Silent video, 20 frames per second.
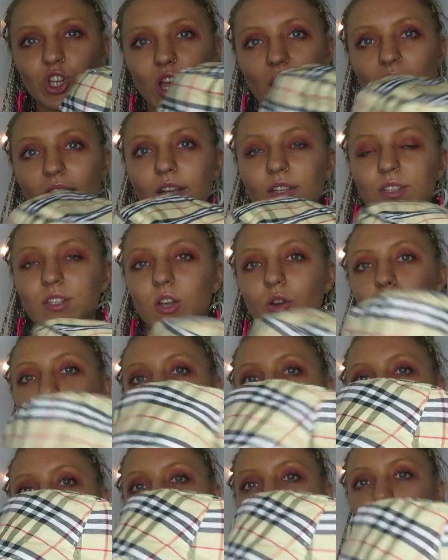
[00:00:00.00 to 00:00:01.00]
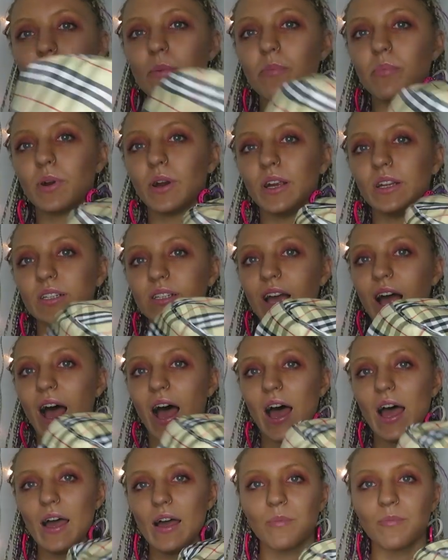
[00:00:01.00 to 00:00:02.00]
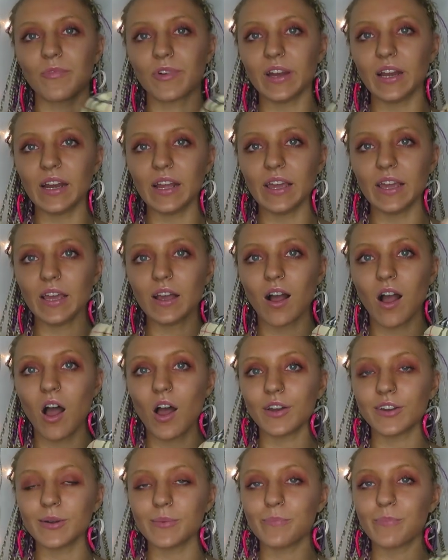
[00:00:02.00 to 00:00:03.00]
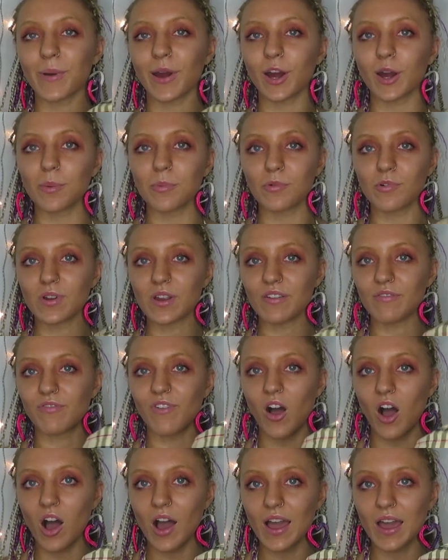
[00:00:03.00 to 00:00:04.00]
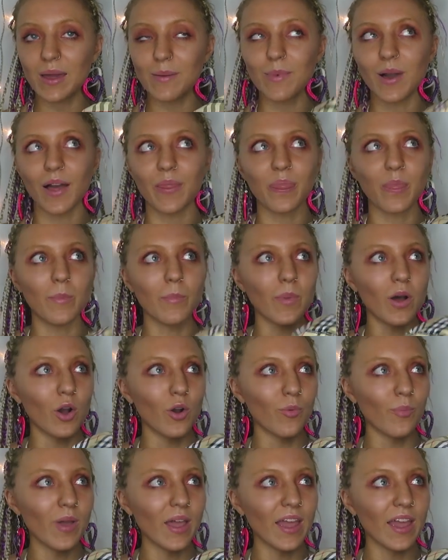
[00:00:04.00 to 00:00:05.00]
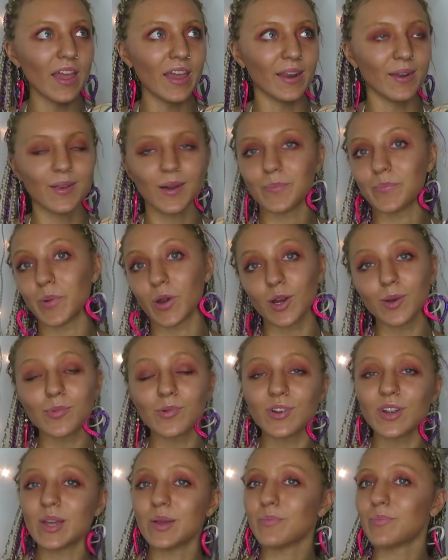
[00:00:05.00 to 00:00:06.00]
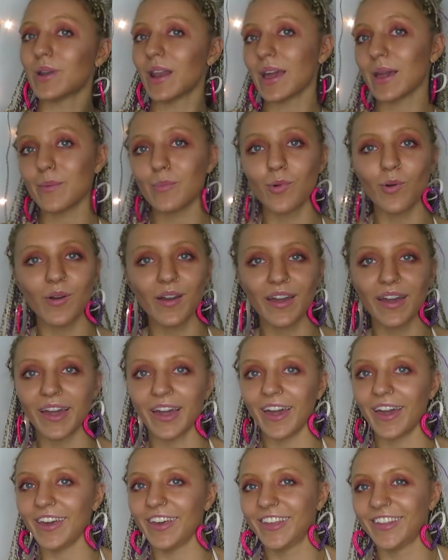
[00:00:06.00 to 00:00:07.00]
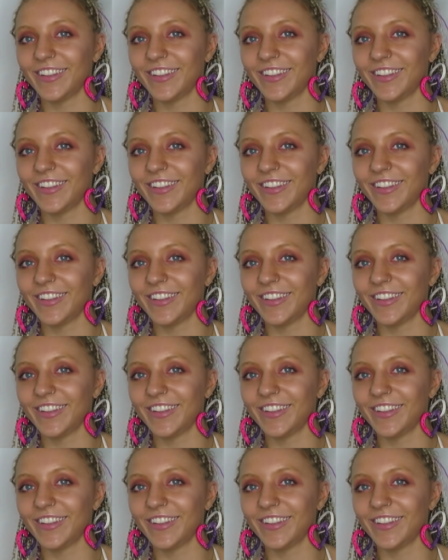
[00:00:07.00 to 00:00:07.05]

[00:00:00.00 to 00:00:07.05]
check, so Burberry print hat. I'm really on a Burberry vibe at the moment, Burberry Playboy.